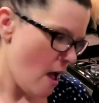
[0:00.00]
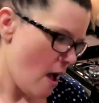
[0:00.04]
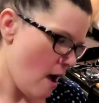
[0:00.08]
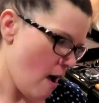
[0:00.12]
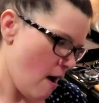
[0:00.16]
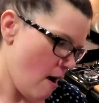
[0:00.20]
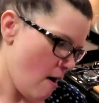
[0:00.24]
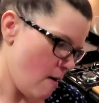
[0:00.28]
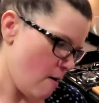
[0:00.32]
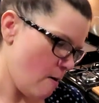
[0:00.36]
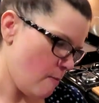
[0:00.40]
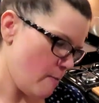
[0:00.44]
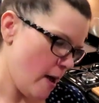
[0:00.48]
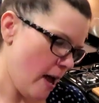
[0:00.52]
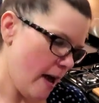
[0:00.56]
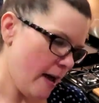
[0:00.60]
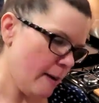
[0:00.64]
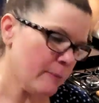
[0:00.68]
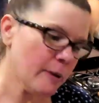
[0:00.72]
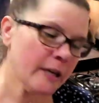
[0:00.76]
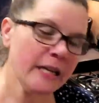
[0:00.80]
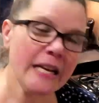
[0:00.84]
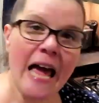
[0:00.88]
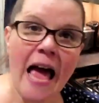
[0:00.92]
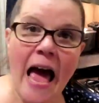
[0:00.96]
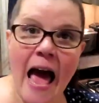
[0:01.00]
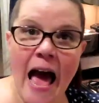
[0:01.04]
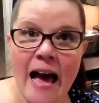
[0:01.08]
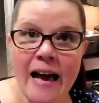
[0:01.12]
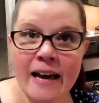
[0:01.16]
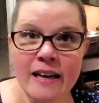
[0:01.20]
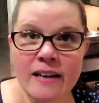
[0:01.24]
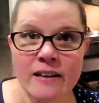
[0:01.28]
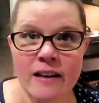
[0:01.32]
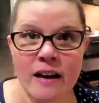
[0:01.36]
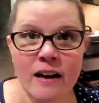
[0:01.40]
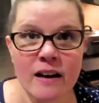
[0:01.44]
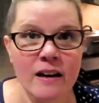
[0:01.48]
I'm gonna
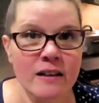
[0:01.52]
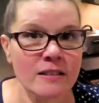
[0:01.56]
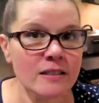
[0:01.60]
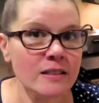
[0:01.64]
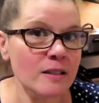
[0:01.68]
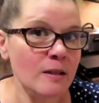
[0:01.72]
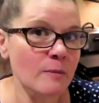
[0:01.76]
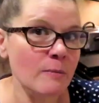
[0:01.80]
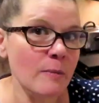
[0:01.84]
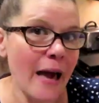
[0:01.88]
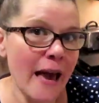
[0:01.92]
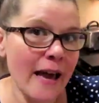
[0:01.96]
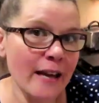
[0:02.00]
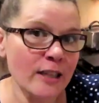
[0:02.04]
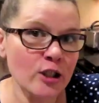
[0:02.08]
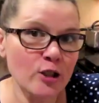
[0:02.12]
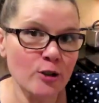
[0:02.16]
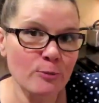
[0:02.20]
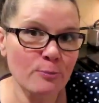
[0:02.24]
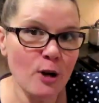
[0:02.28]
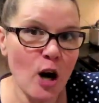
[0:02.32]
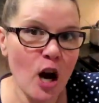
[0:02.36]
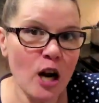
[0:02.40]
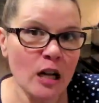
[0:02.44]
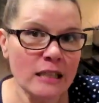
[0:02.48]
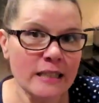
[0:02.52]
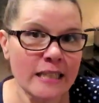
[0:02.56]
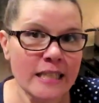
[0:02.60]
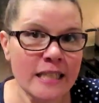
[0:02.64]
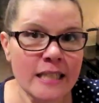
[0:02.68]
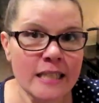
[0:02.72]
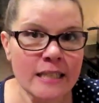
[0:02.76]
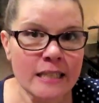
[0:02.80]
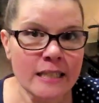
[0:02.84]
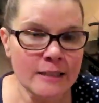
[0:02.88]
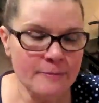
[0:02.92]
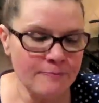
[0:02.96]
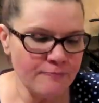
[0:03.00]
add some extra broccoli,
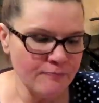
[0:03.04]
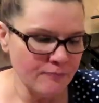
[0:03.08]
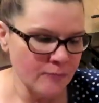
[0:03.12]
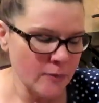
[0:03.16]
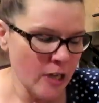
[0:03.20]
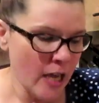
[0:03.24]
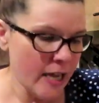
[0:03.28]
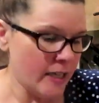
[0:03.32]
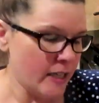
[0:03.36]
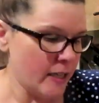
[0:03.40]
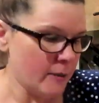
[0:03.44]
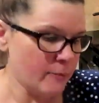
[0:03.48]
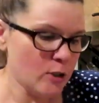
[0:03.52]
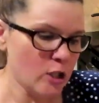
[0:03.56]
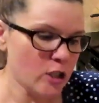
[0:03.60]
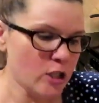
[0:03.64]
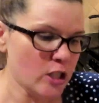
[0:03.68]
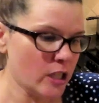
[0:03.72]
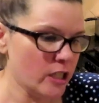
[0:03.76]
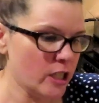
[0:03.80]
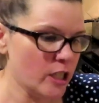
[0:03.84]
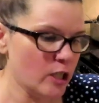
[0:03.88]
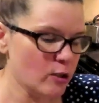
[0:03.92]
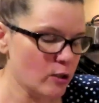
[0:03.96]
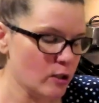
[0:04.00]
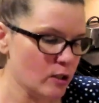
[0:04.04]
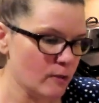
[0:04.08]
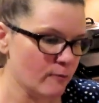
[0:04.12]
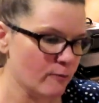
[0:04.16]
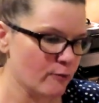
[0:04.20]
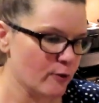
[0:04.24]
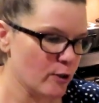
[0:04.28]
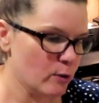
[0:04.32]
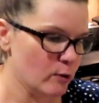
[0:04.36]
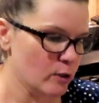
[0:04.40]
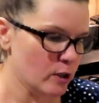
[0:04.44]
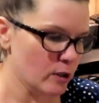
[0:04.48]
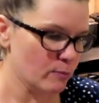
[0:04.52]
and I'm just gonna use some
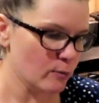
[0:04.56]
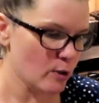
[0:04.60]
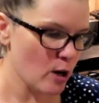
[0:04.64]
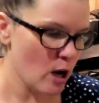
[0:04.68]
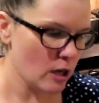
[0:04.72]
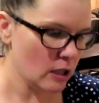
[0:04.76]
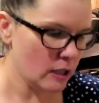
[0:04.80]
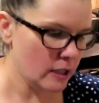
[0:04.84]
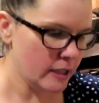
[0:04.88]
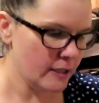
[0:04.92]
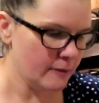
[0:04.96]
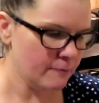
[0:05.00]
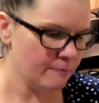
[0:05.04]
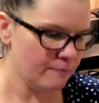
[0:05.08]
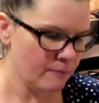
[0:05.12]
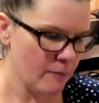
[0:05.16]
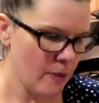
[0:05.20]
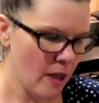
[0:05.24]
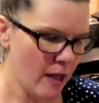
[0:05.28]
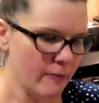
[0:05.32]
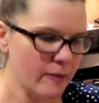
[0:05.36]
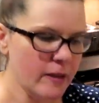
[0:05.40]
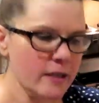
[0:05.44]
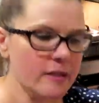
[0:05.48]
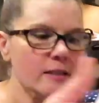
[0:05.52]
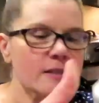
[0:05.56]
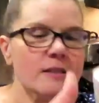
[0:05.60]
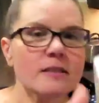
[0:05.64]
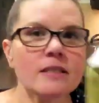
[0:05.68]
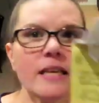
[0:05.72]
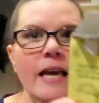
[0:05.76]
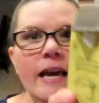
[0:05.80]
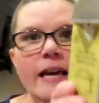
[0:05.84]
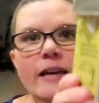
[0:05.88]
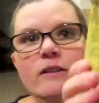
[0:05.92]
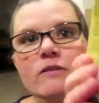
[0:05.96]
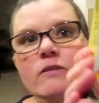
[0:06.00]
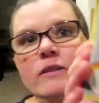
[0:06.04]
frozen broccoli. This is
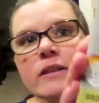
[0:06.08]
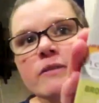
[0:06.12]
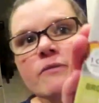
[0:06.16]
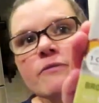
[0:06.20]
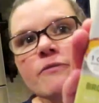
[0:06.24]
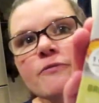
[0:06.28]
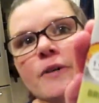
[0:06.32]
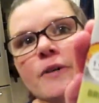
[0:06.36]
Kettle and